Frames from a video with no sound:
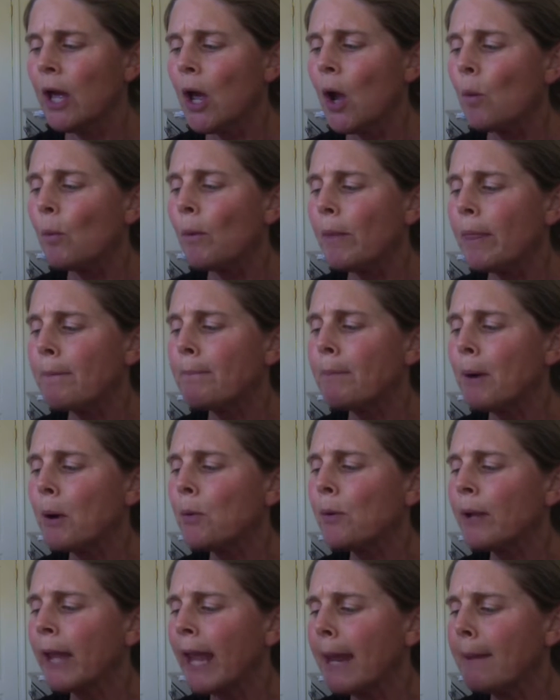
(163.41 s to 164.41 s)
When the
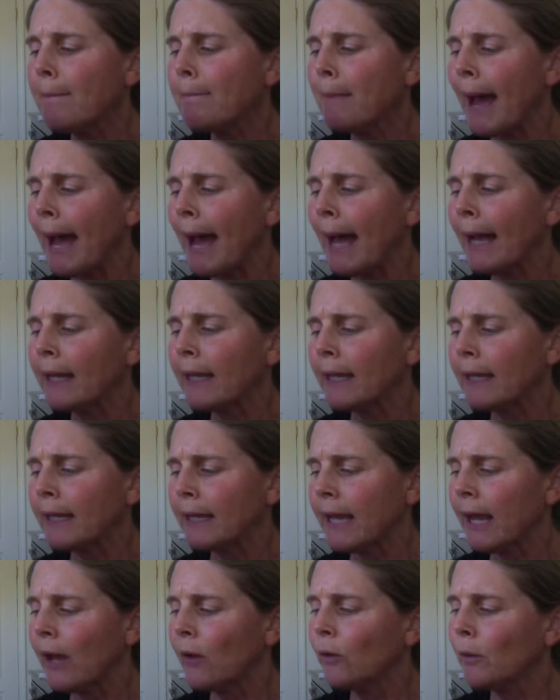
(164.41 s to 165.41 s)
boat came back, it
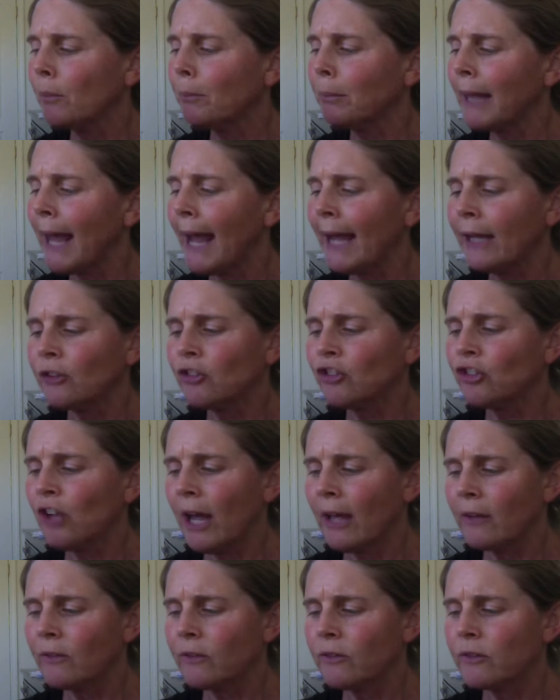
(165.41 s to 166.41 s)
held a black
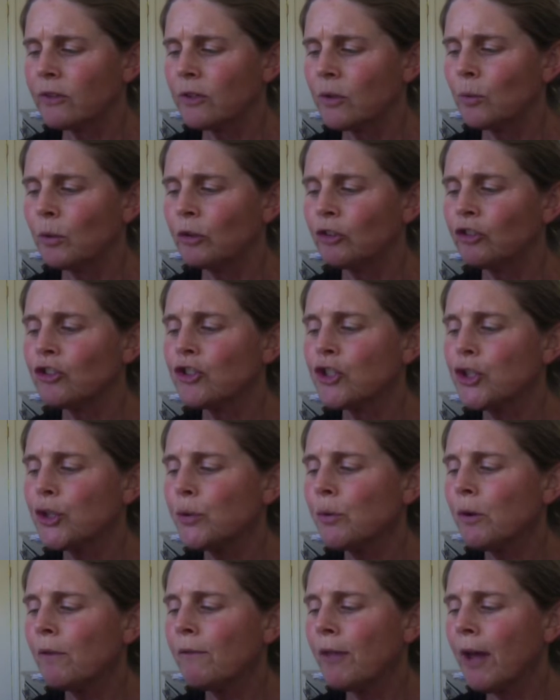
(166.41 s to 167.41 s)
chest which two
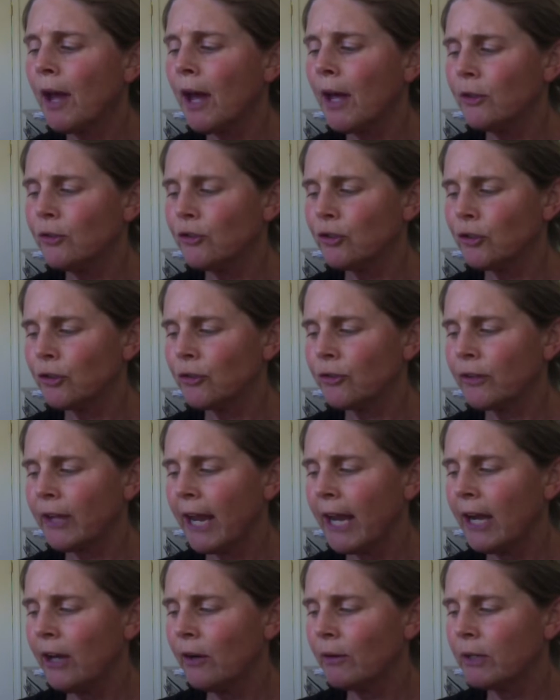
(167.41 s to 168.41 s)
of the hunters
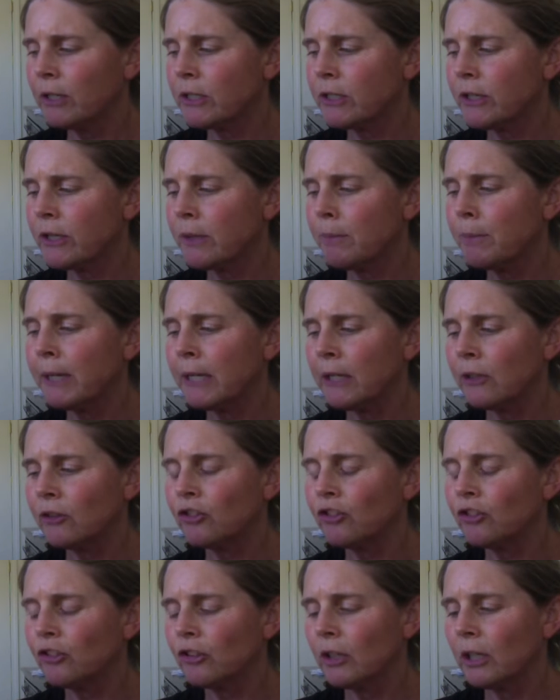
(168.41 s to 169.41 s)
carried to the
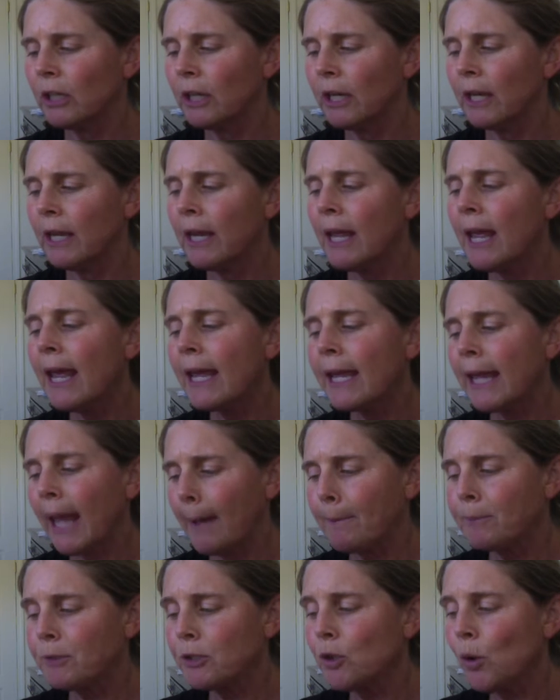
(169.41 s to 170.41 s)
beach.
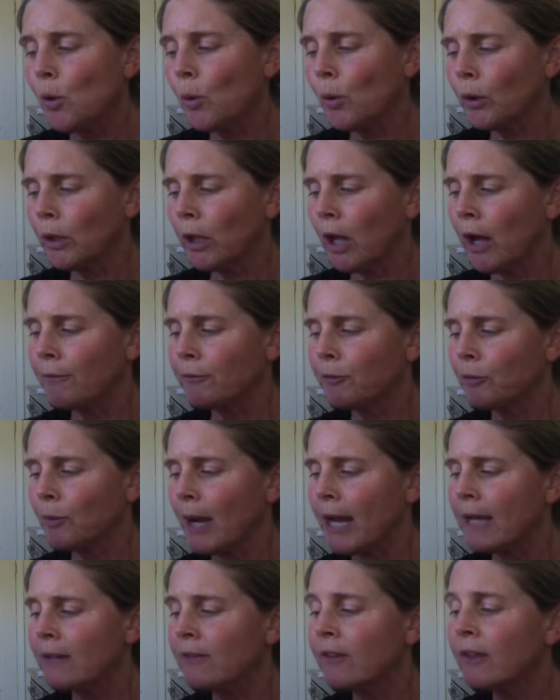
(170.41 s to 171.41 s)
Captain Orlov
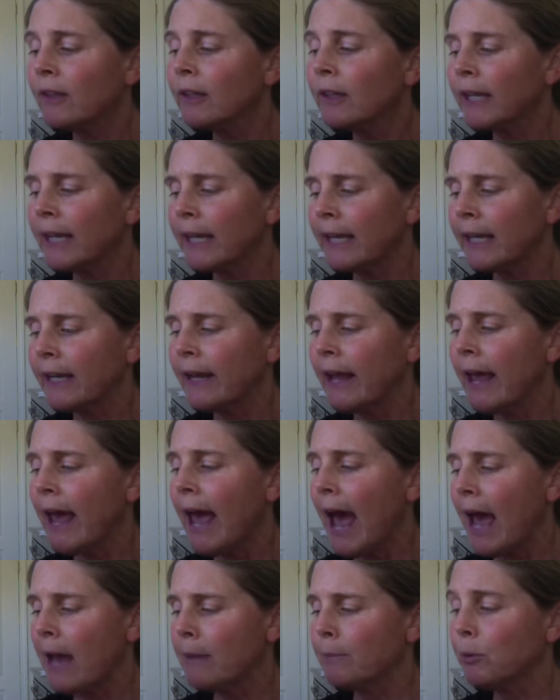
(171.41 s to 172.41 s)
raised the lid
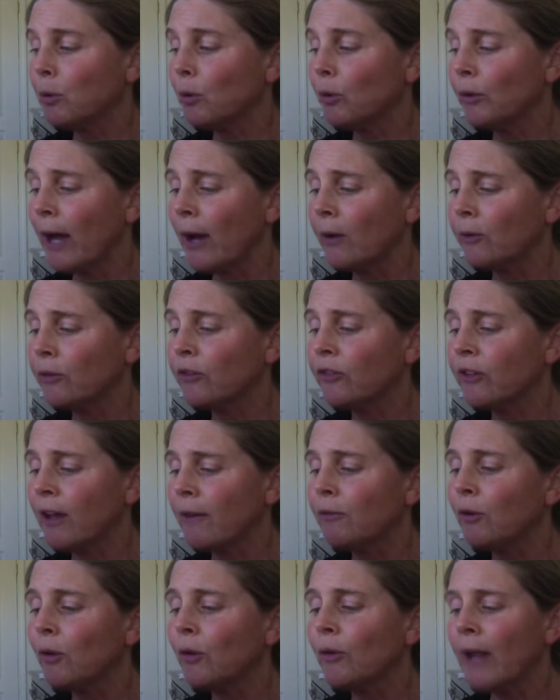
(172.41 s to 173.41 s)
and pulled out
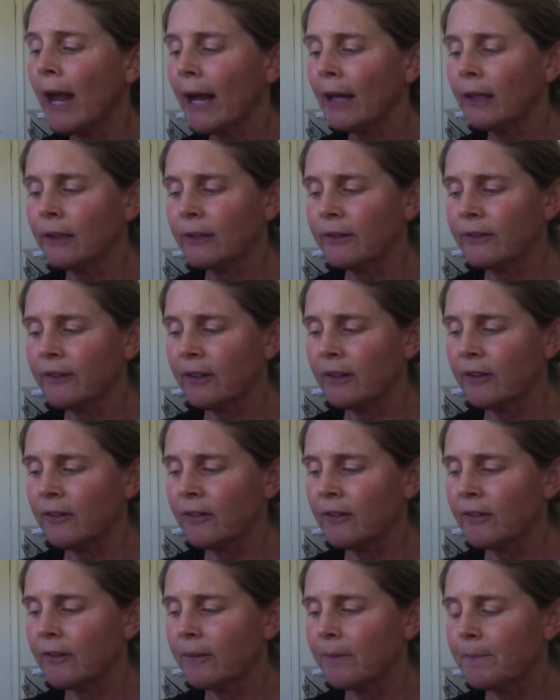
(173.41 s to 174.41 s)
several necklaces.